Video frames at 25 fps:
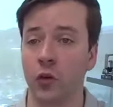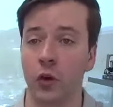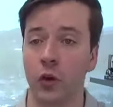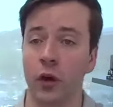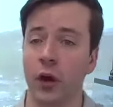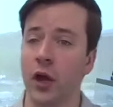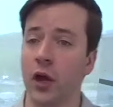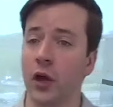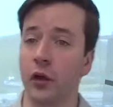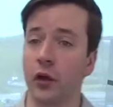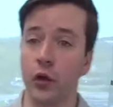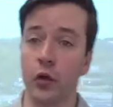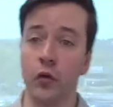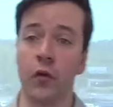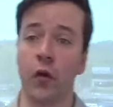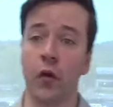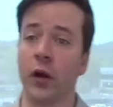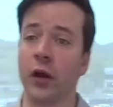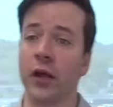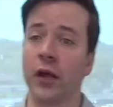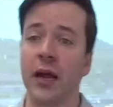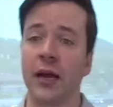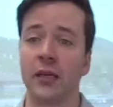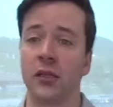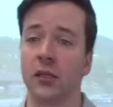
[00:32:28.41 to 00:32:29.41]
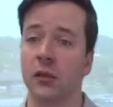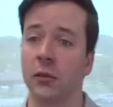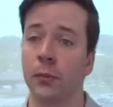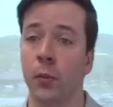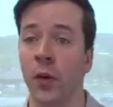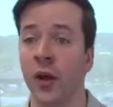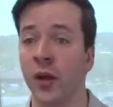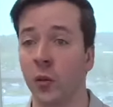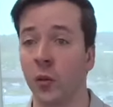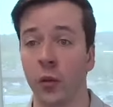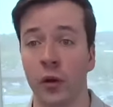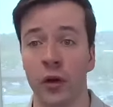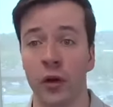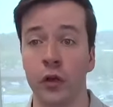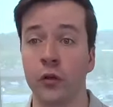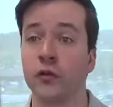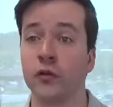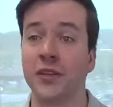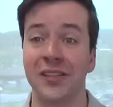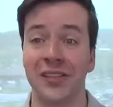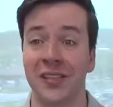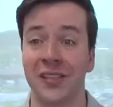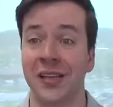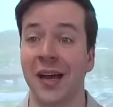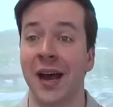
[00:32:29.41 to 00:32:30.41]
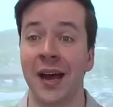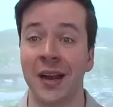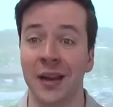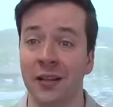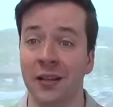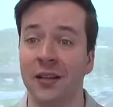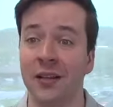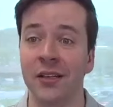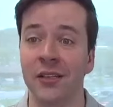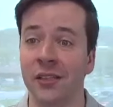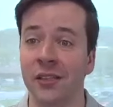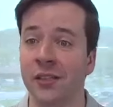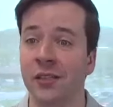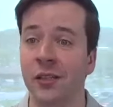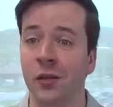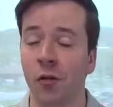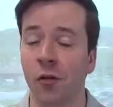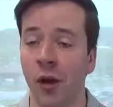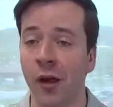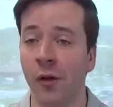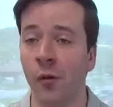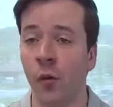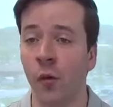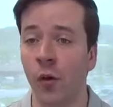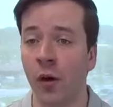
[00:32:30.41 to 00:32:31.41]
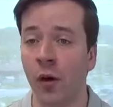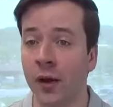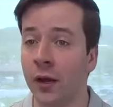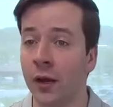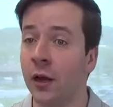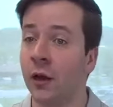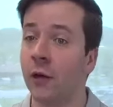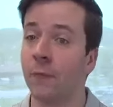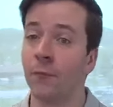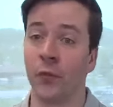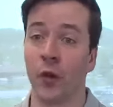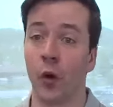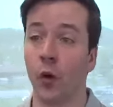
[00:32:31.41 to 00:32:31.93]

or you've already got to the point where you've decided this is the right one,